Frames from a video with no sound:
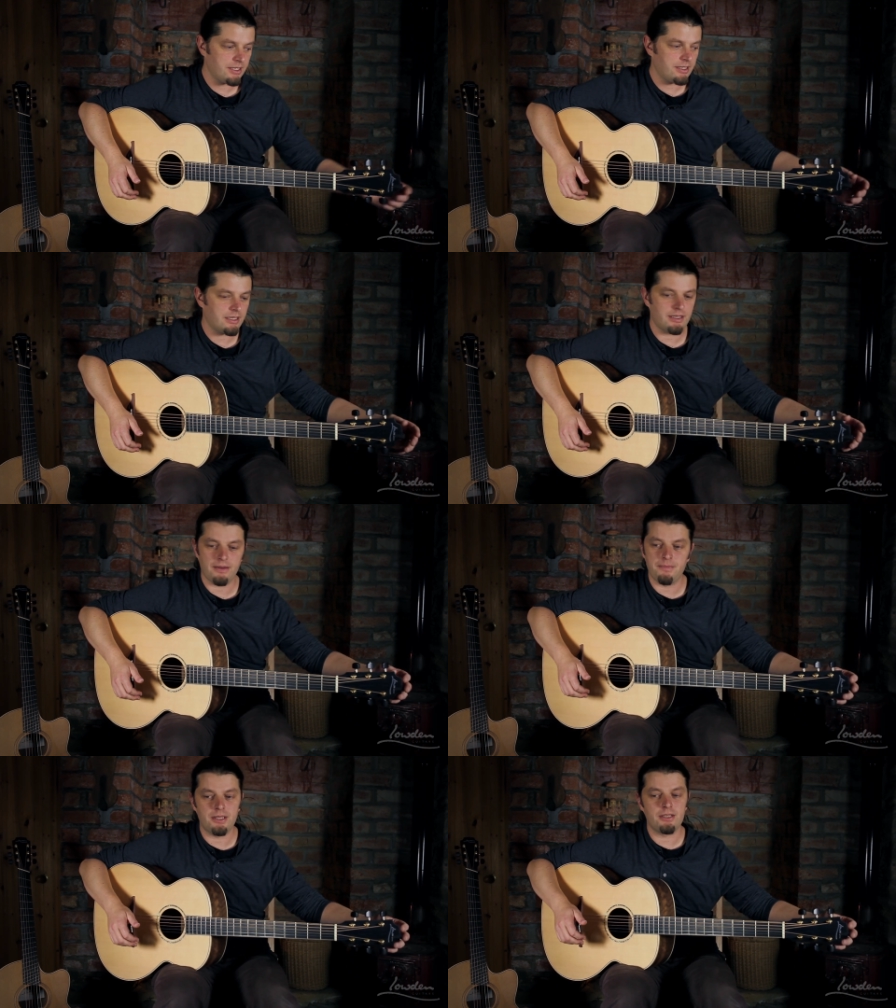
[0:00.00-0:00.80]

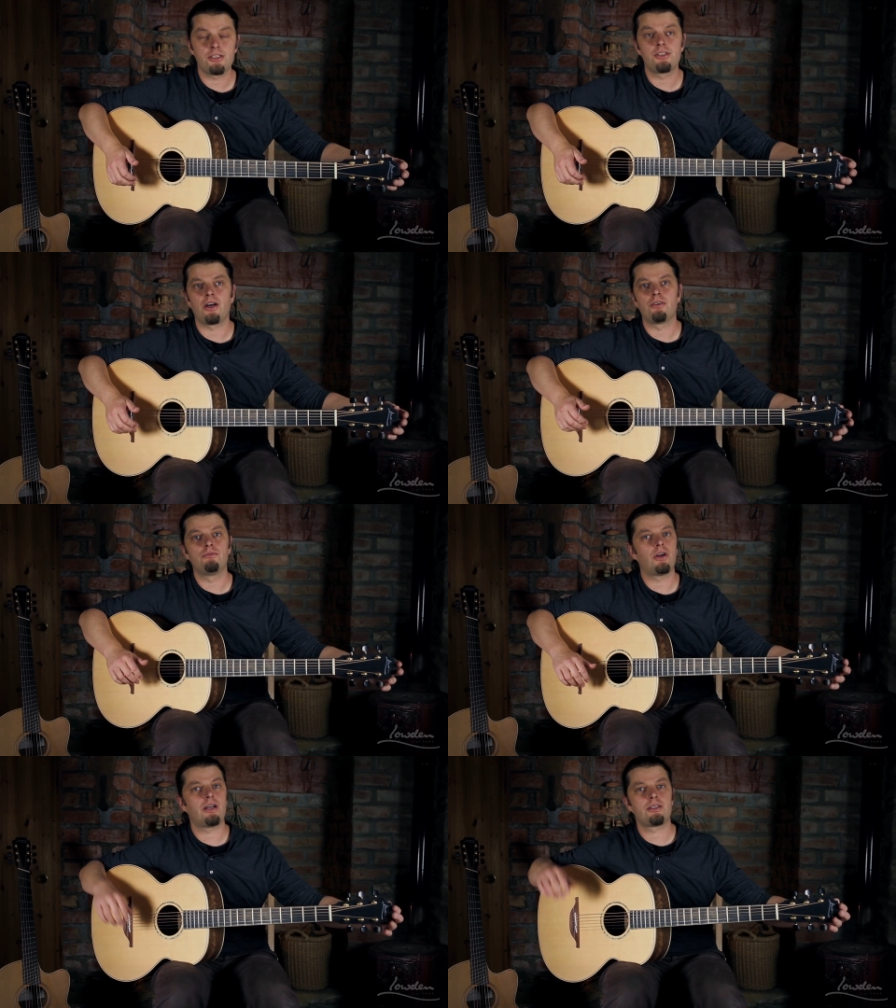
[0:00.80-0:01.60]
There's Don
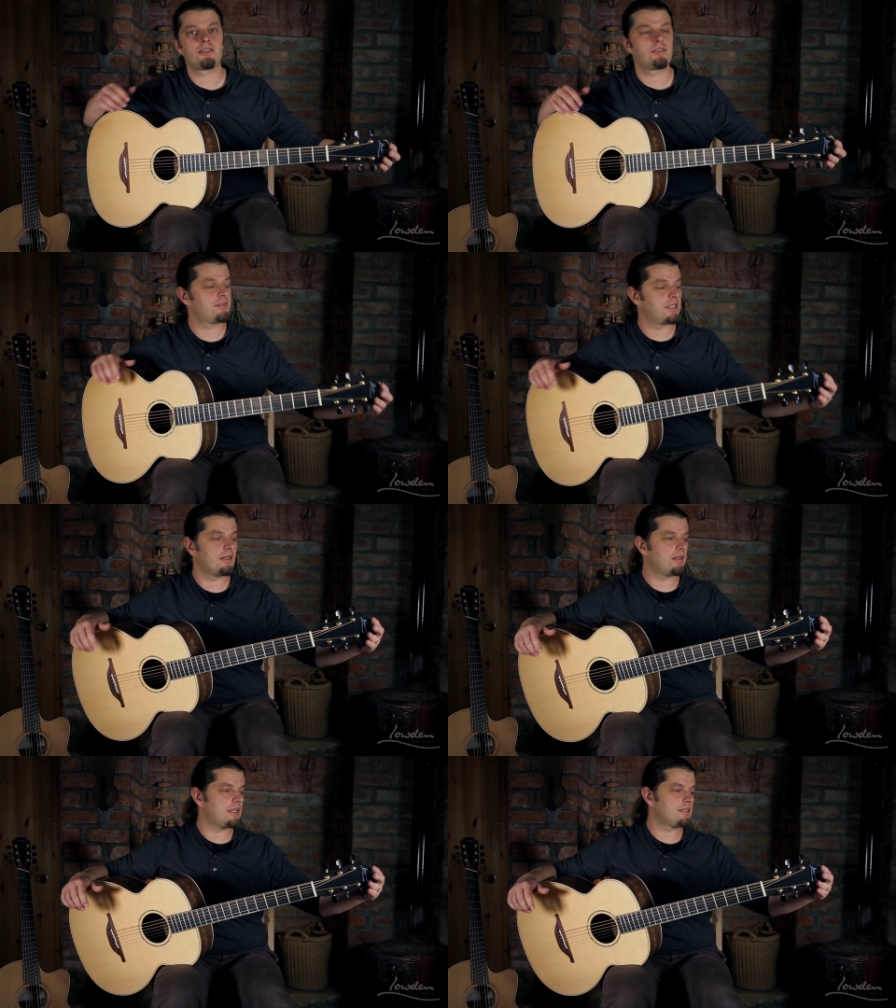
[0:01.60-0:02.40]
Ross,
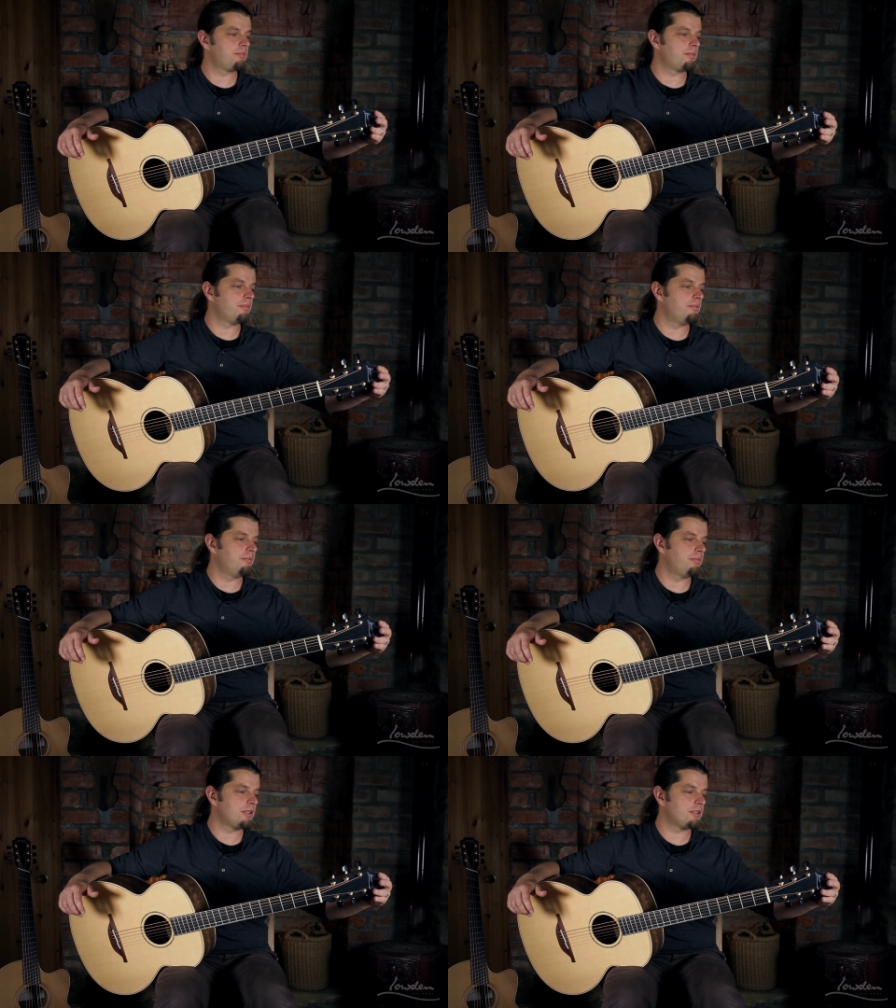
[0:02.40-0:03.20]
has a
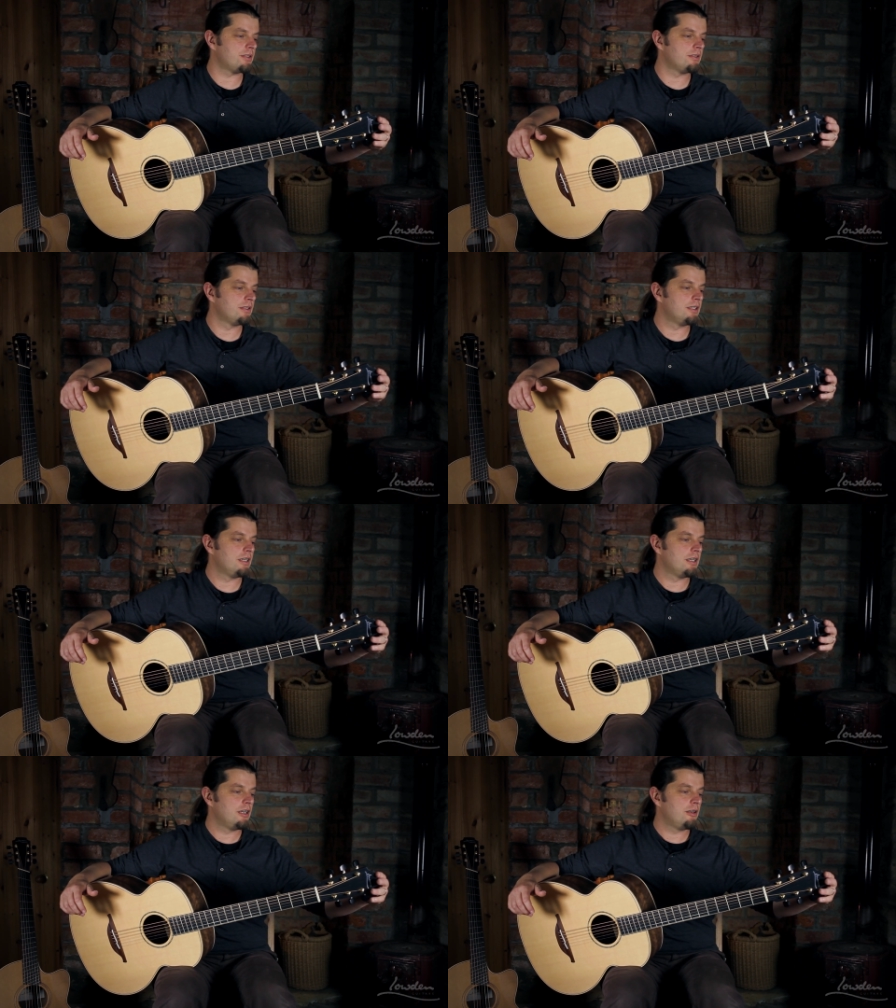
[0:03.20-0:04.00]
bunch of
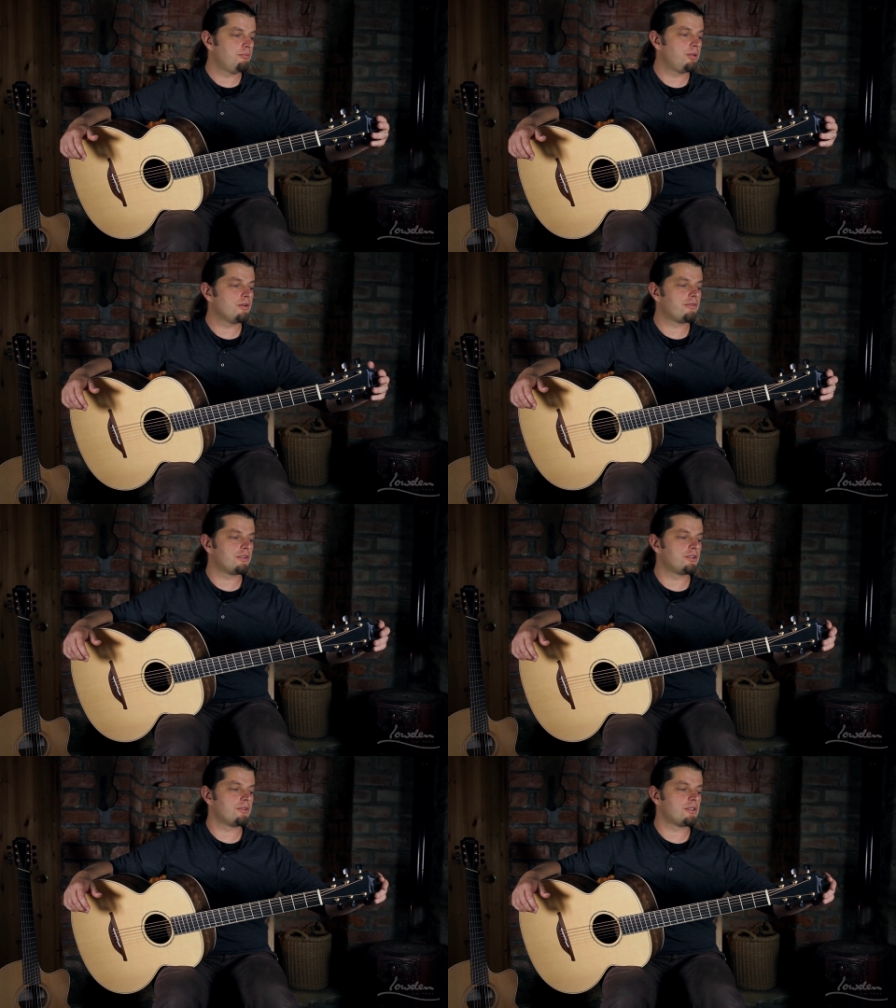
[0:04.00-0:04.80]
beautiful
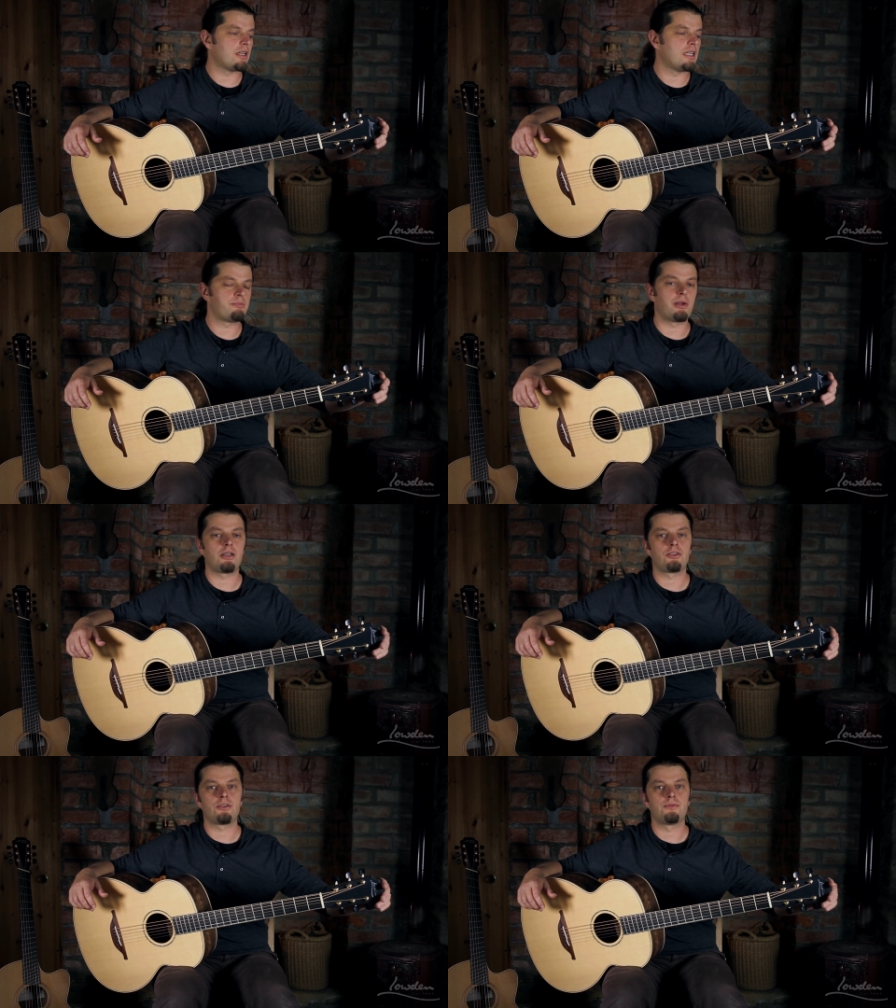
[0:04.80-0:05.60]
tunes on his
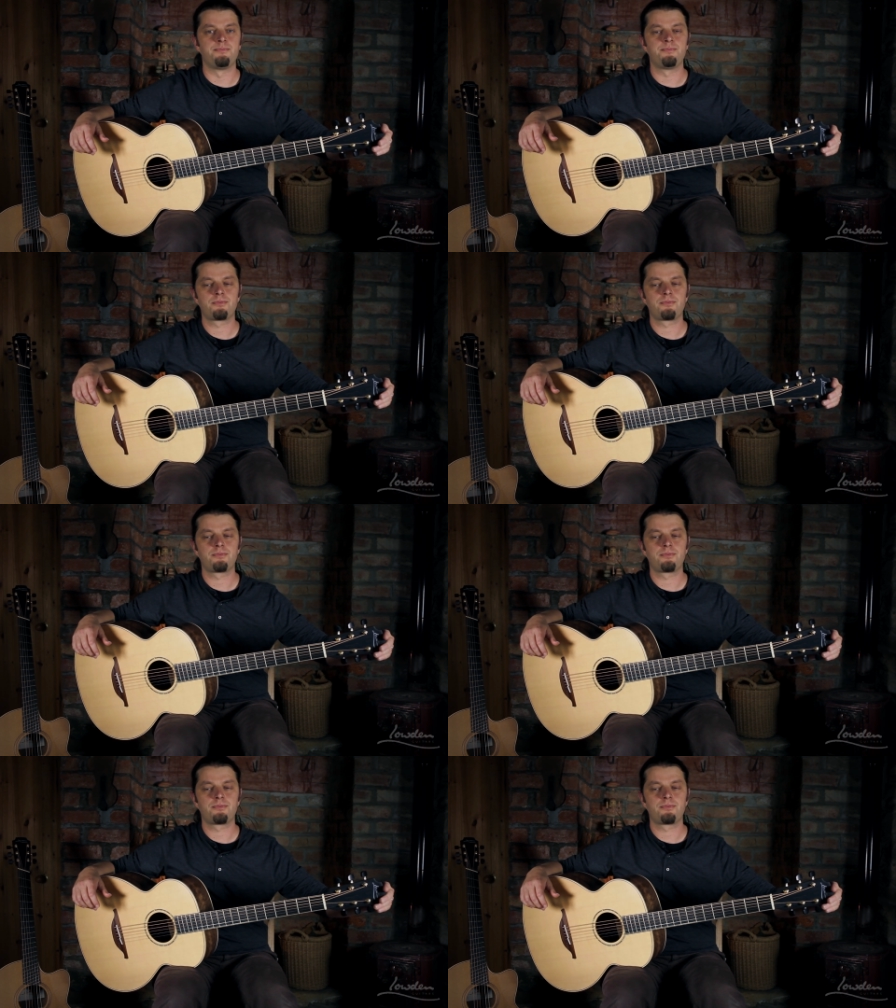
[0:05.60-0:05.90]
baritone.